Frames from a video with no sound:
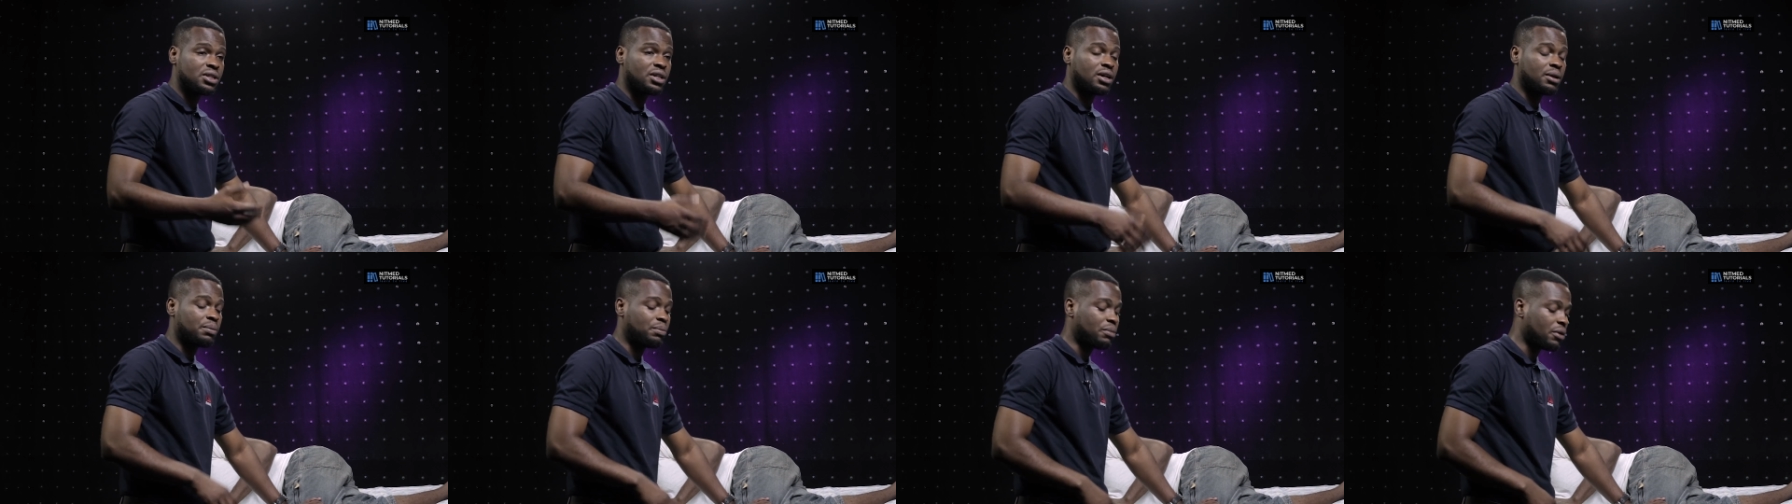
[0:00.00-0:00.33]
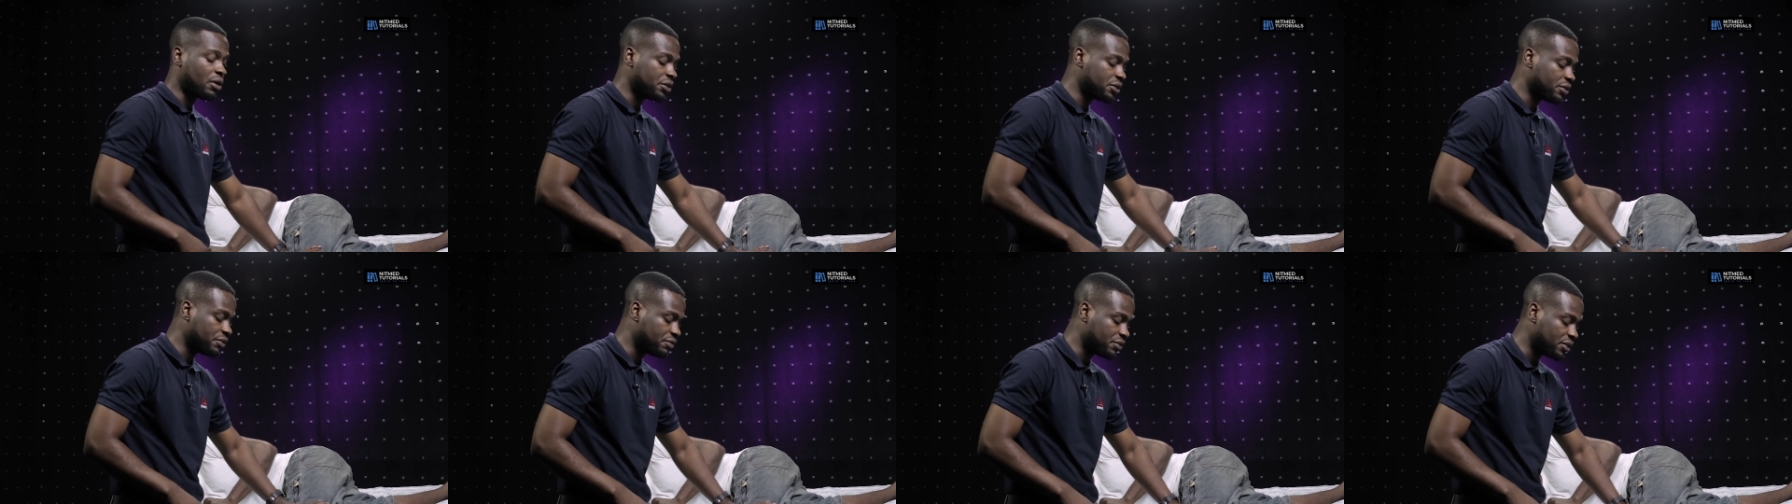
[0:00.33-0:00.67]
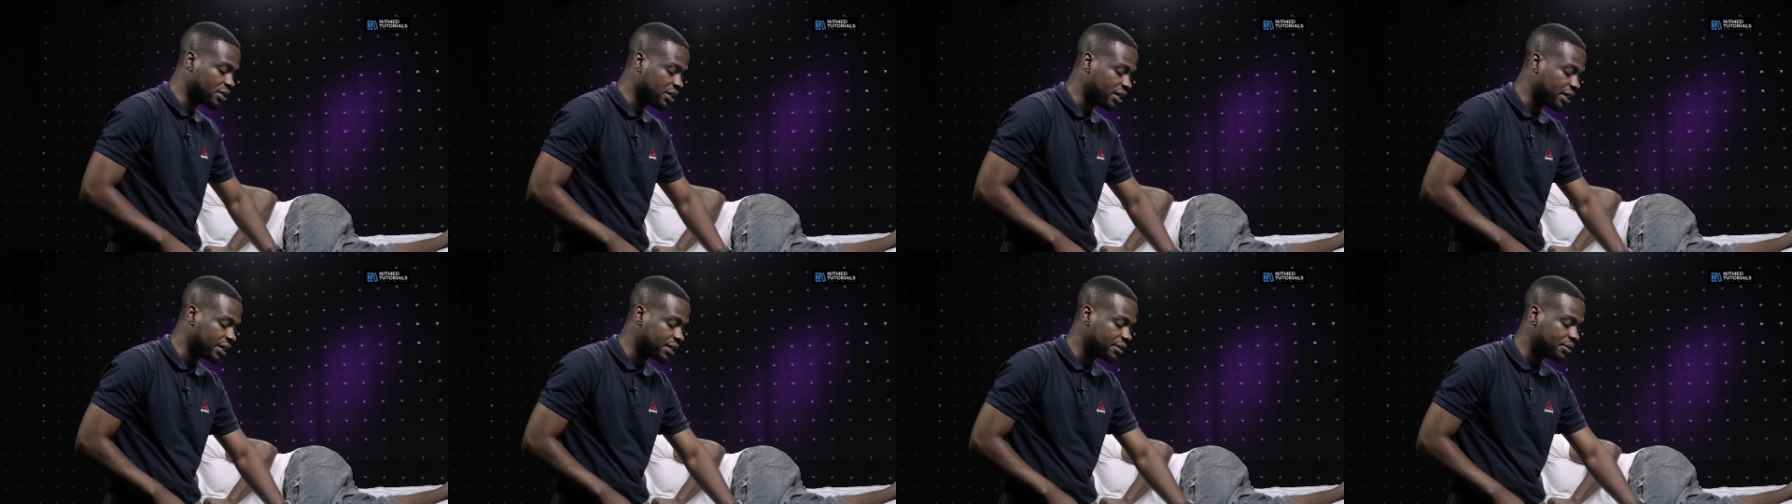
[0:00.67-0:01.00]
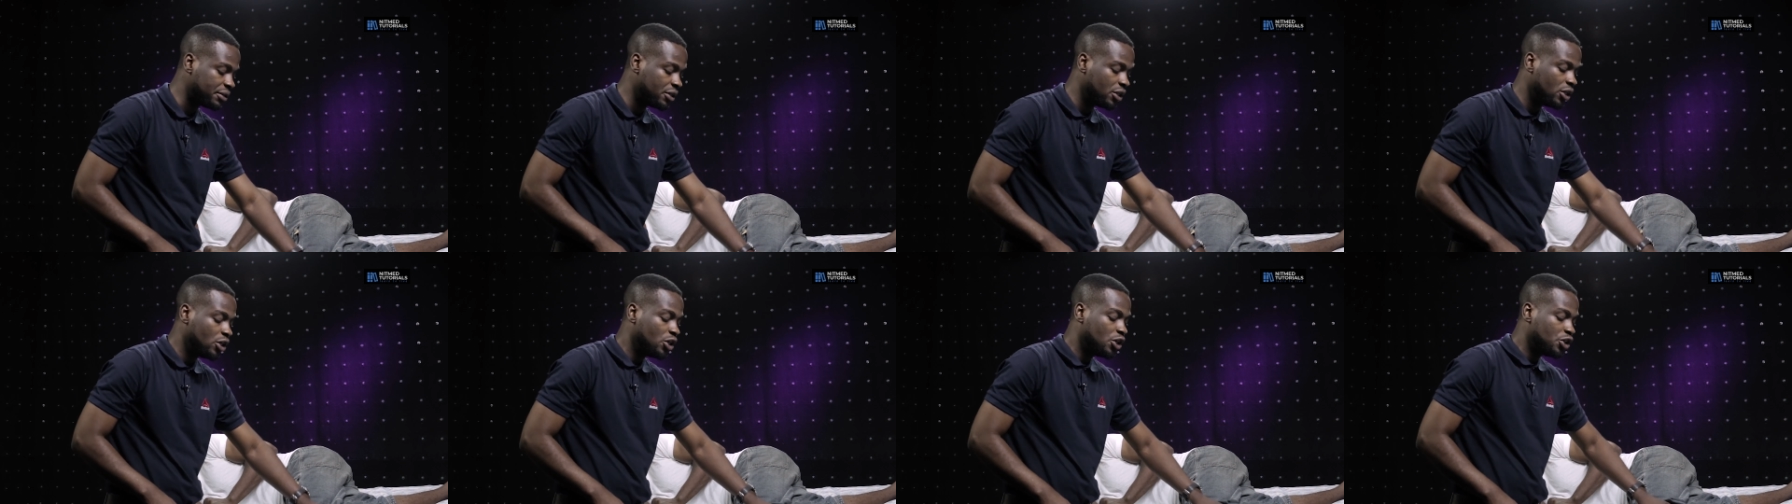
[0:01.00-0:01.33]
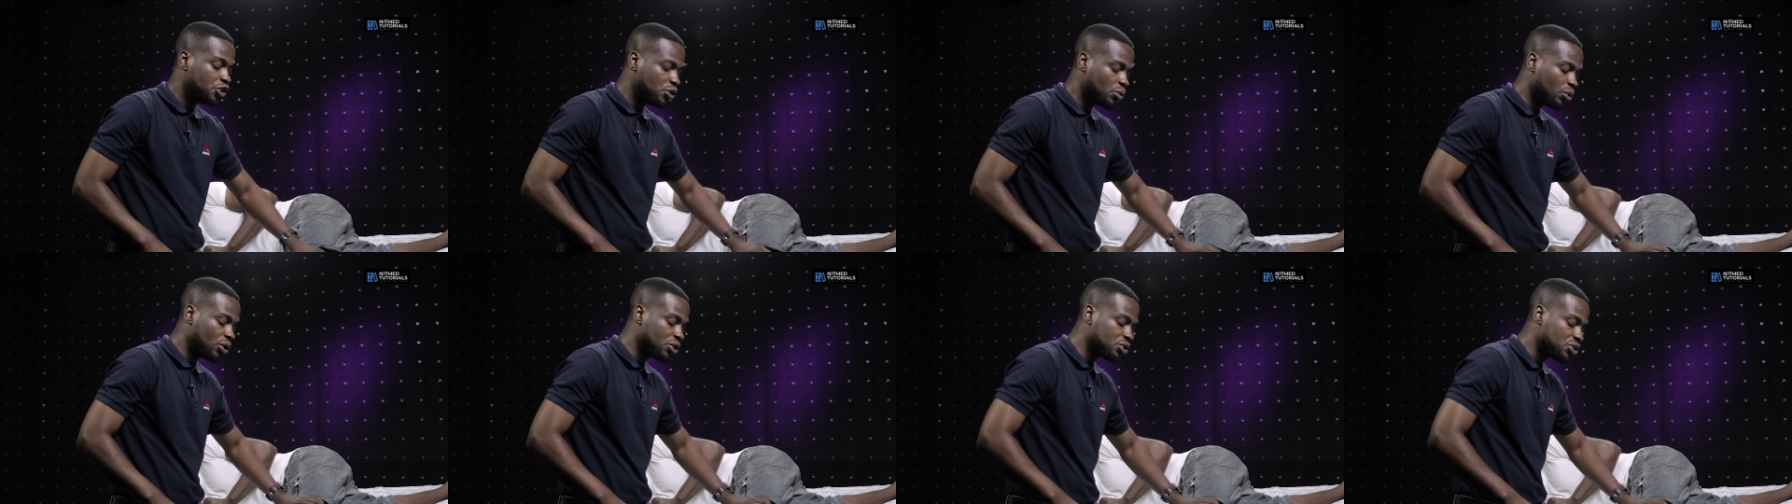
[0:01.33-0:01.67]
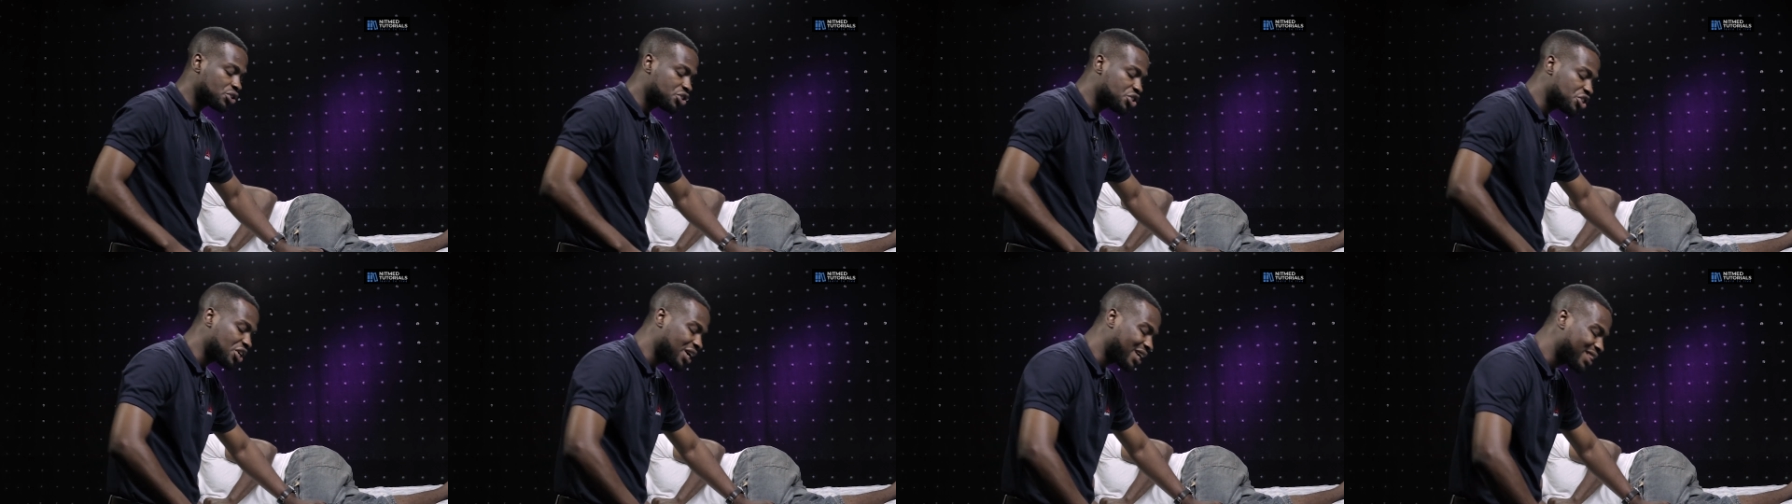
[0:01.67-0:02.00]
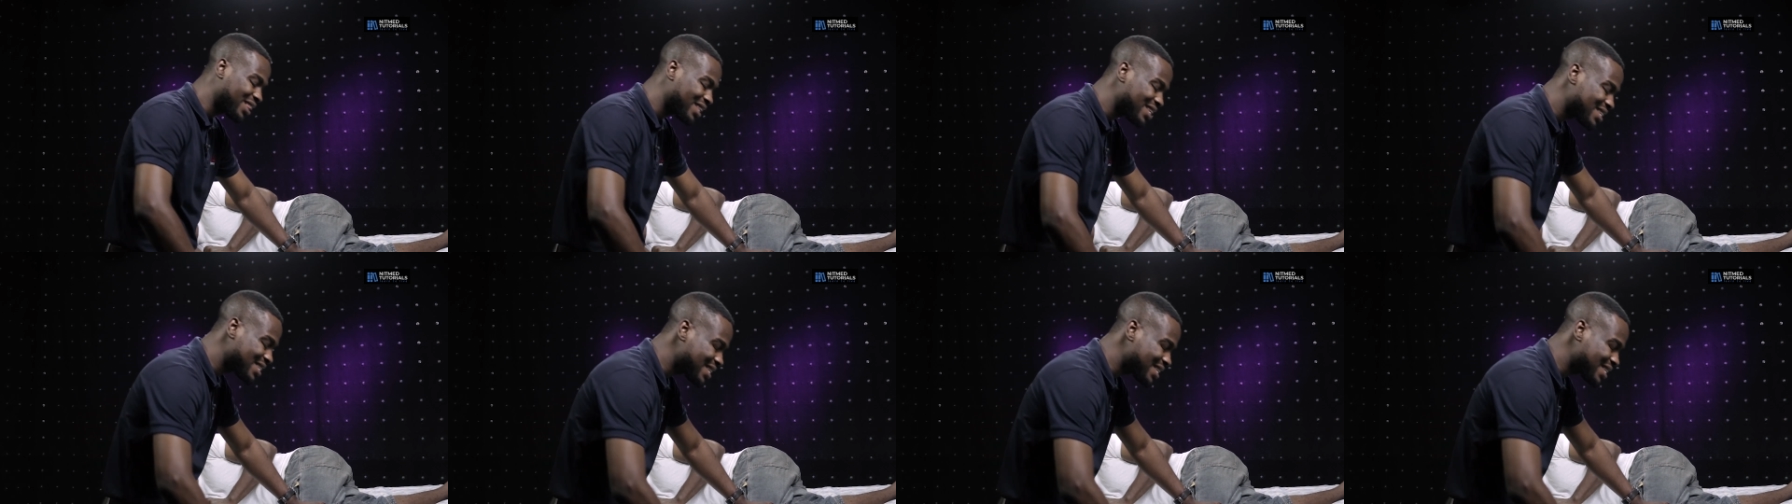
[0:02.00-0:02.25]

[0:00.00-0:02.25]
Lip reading: that part of the leg. You want to check the